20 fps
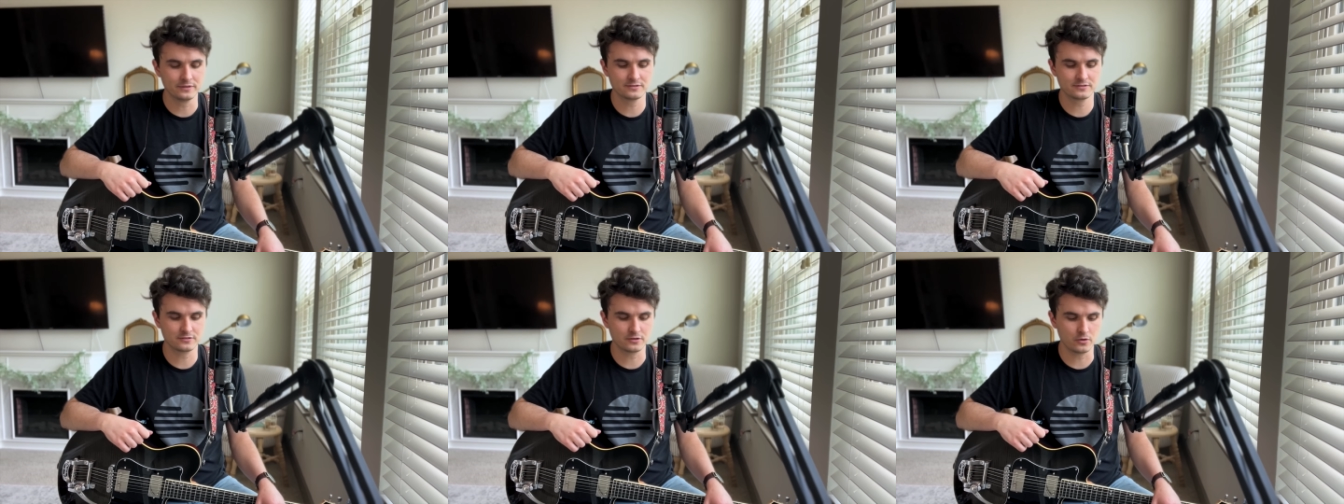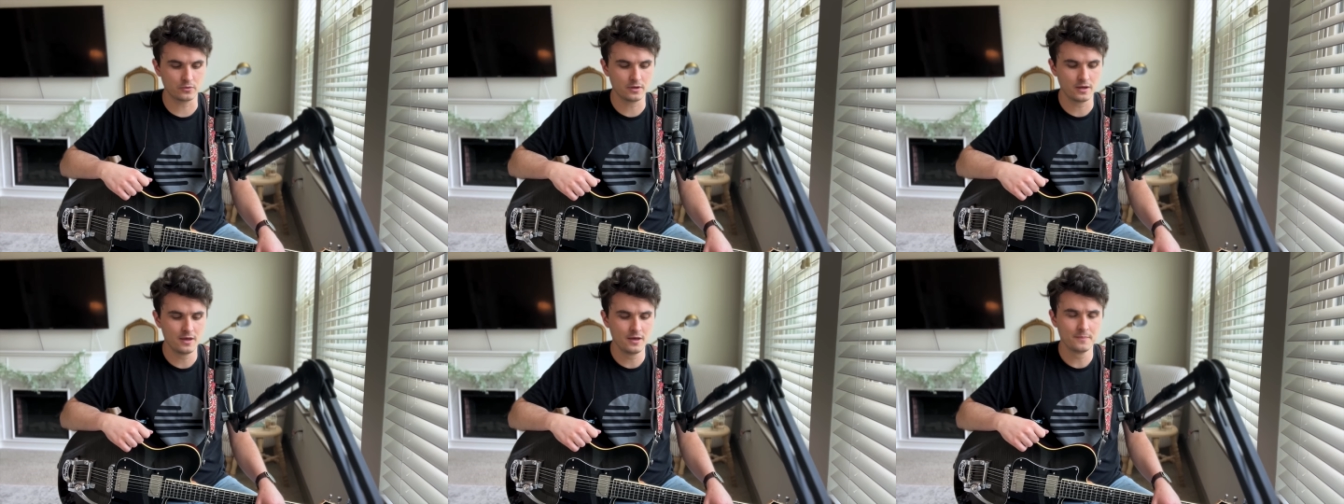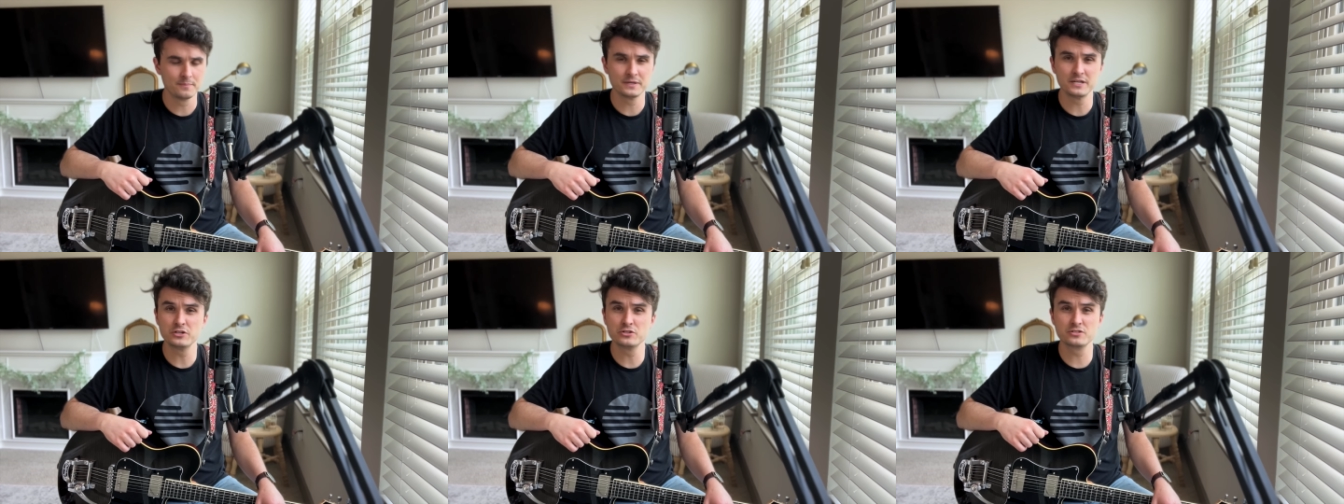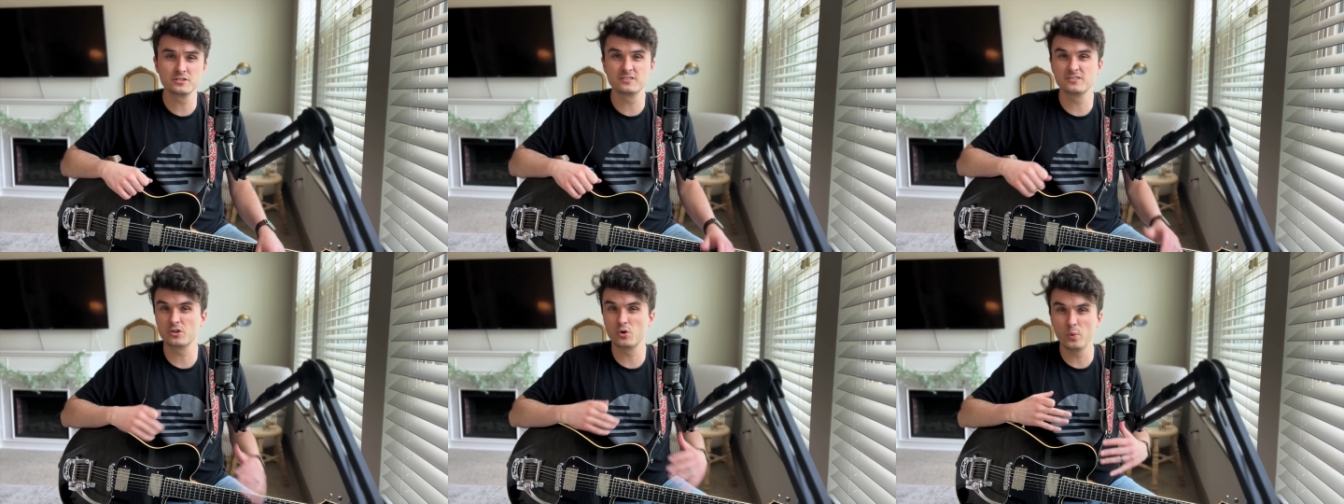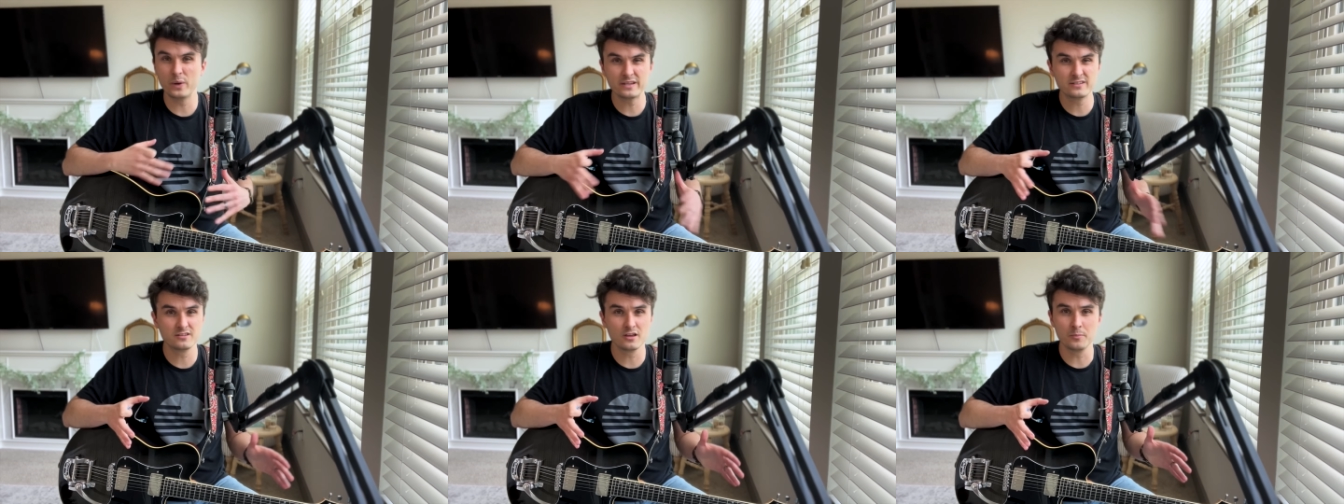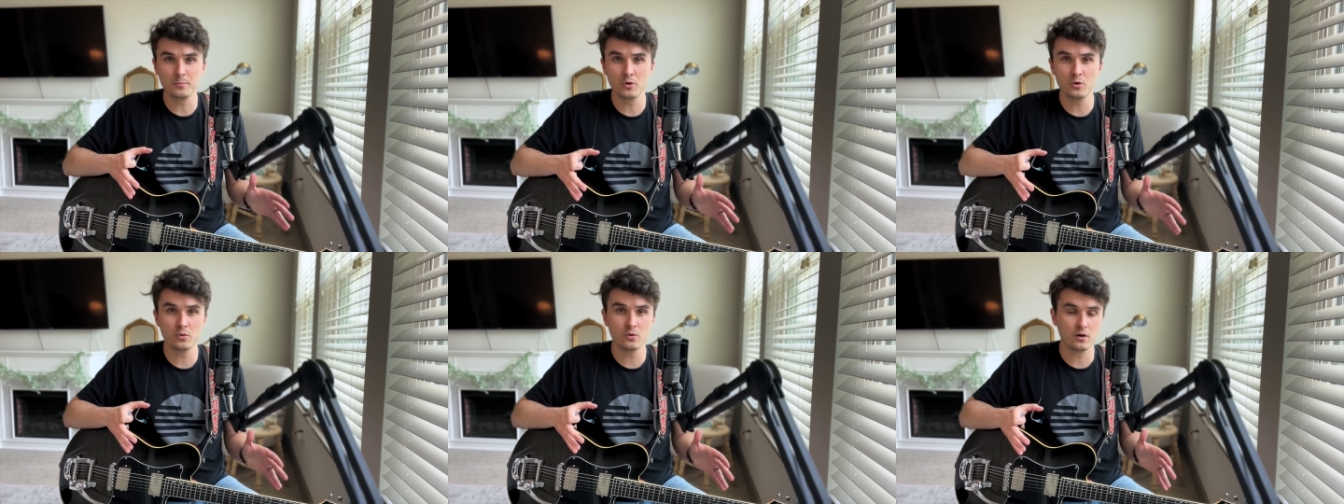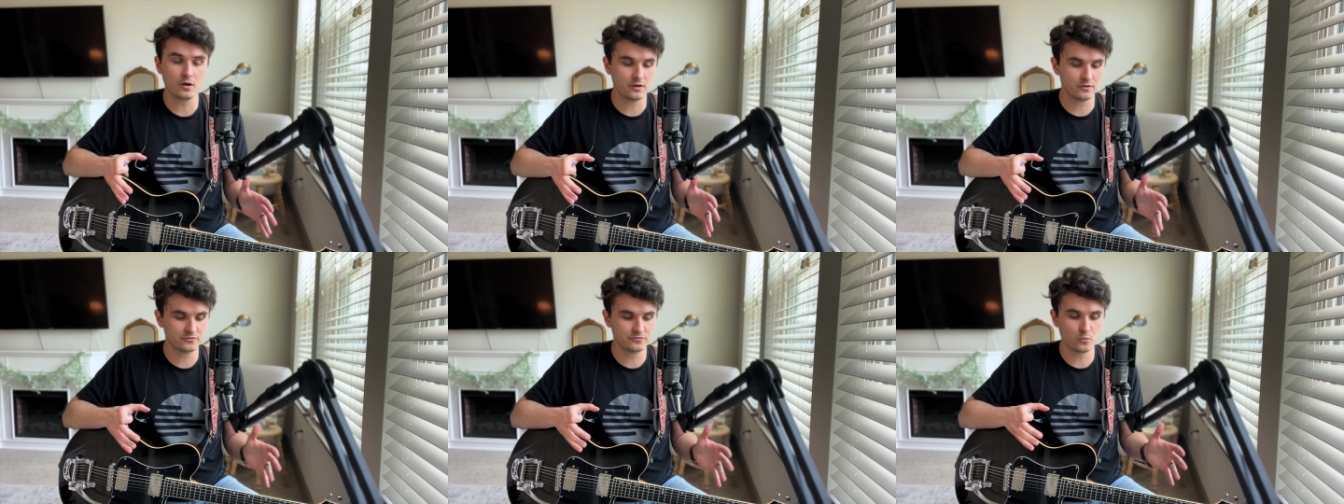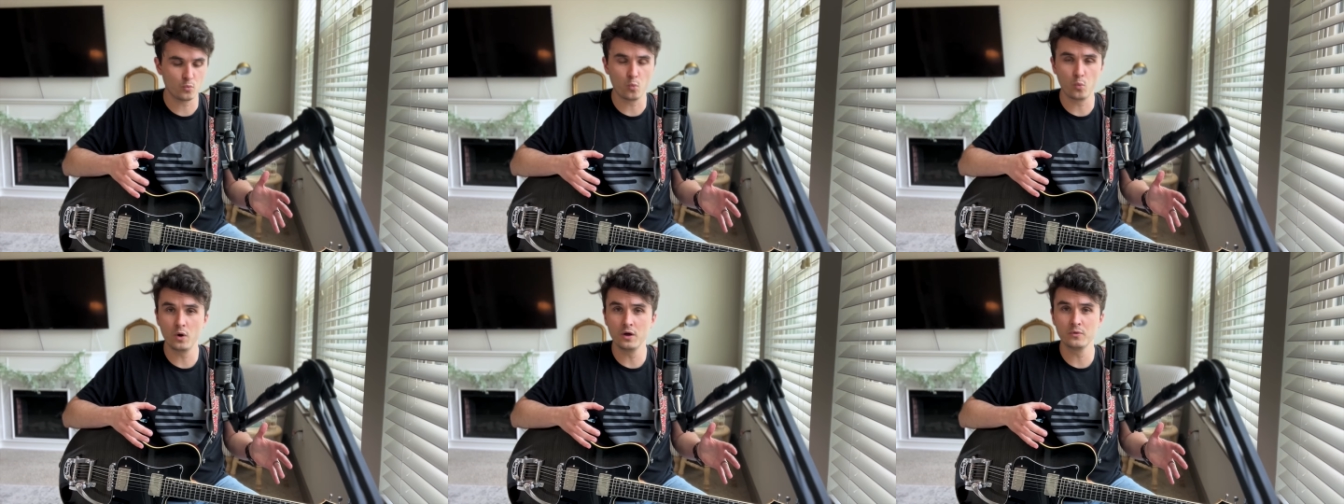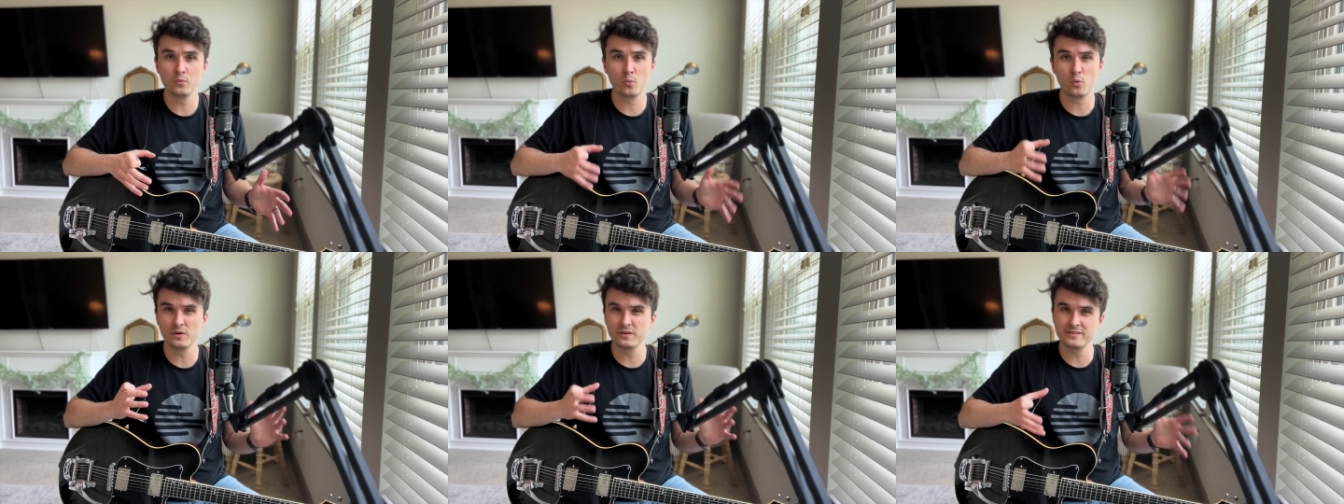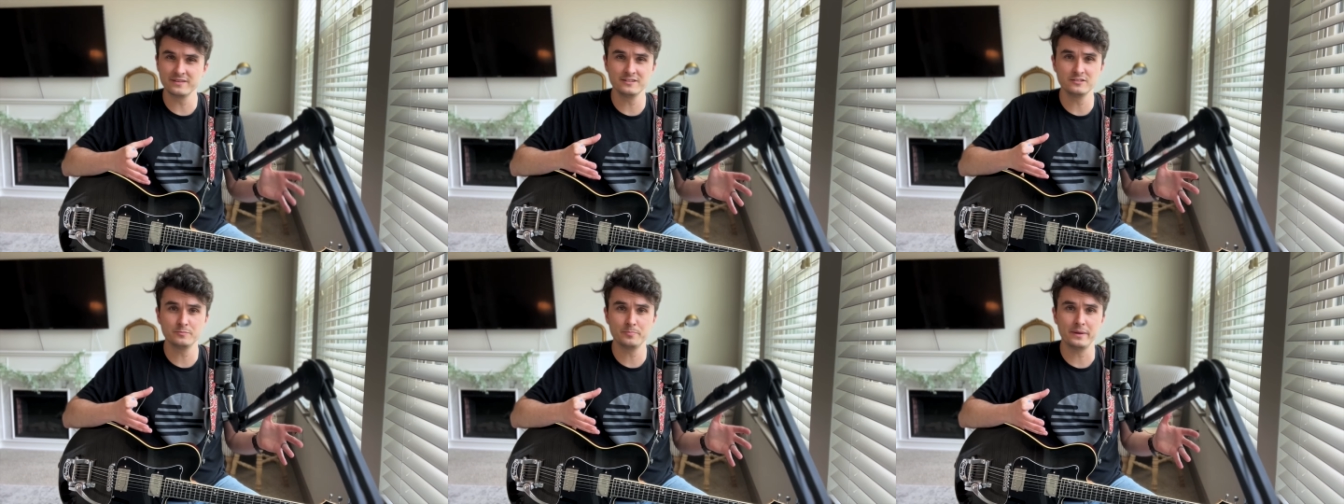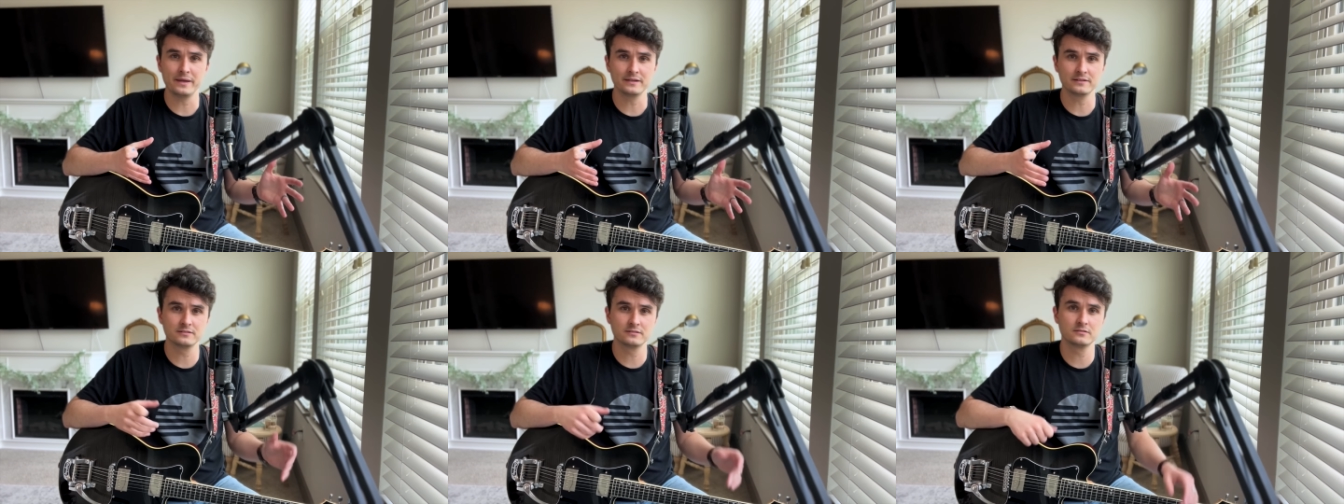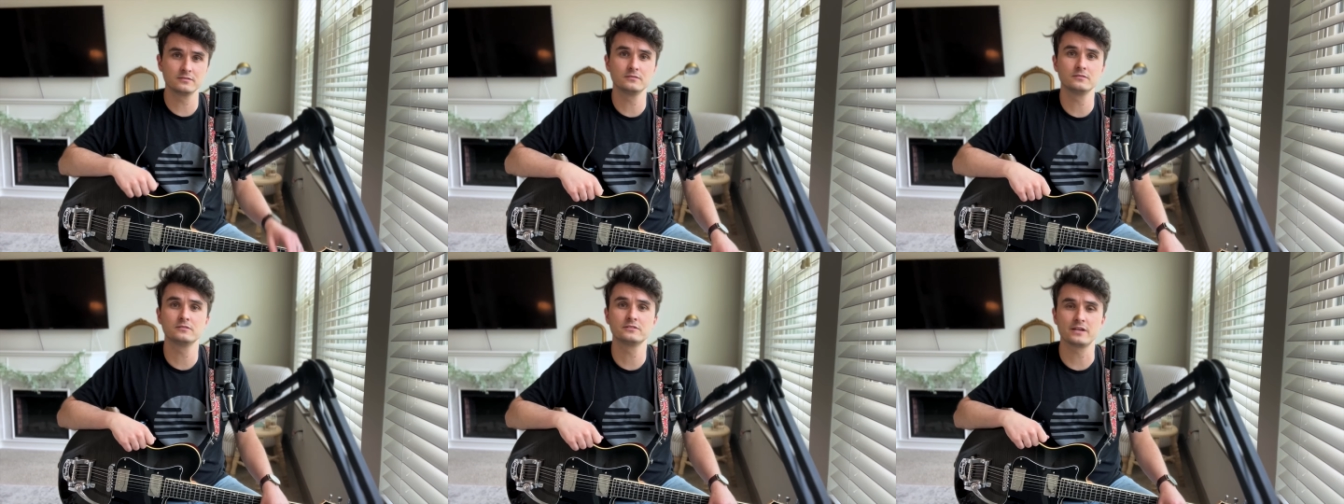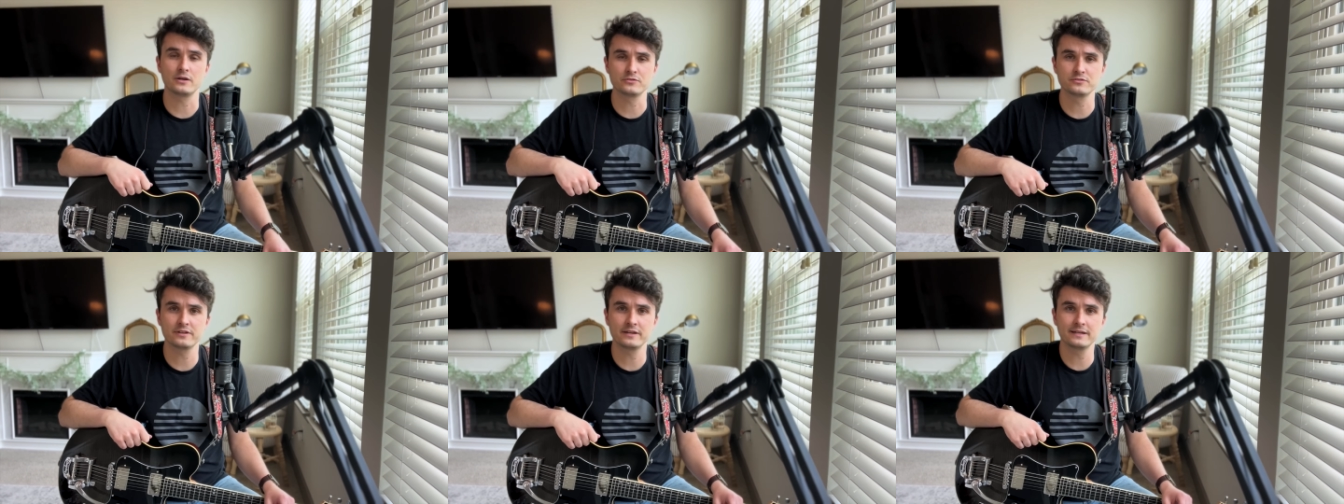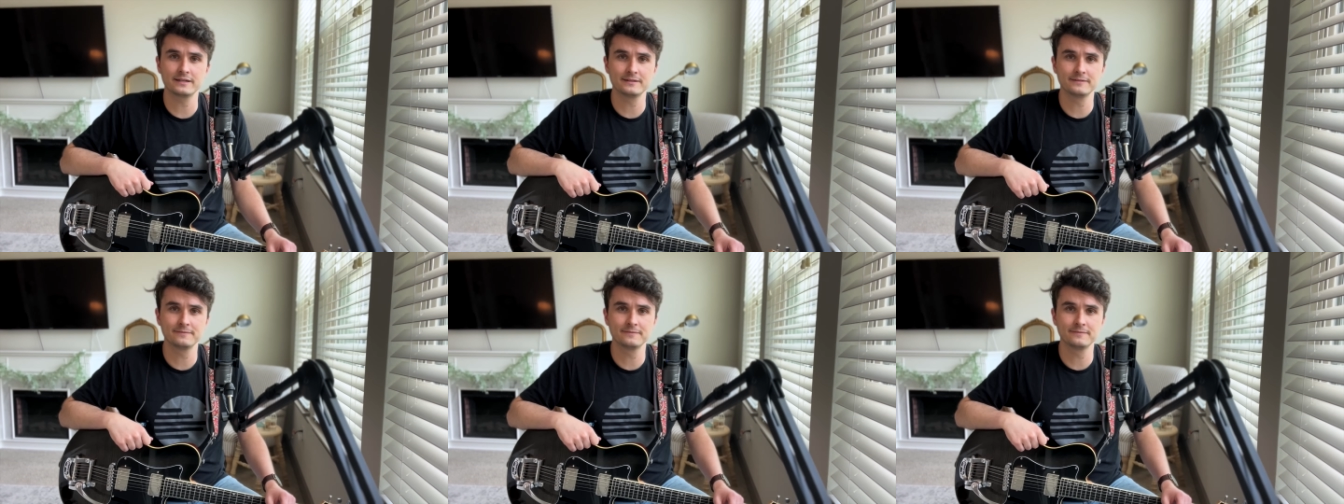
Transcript: So here's just a quick demo of what one of these banks sounds like.